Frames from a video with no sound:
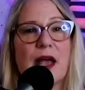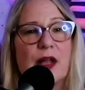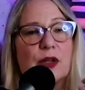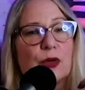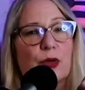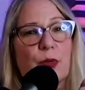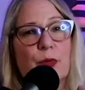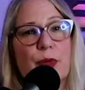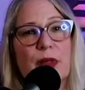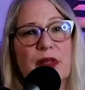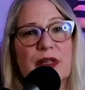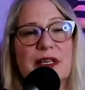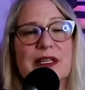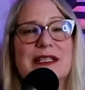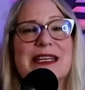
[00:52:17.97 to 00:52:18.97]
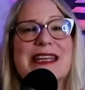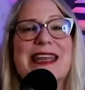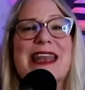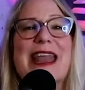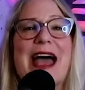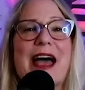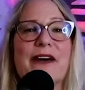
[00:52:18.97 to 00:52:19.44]
and your ability to
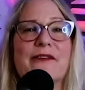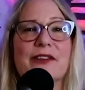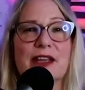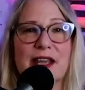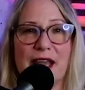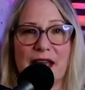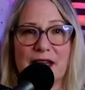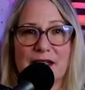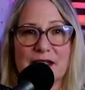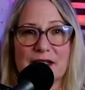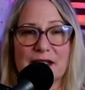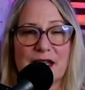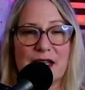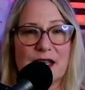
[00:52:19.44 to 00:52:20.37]
navigate.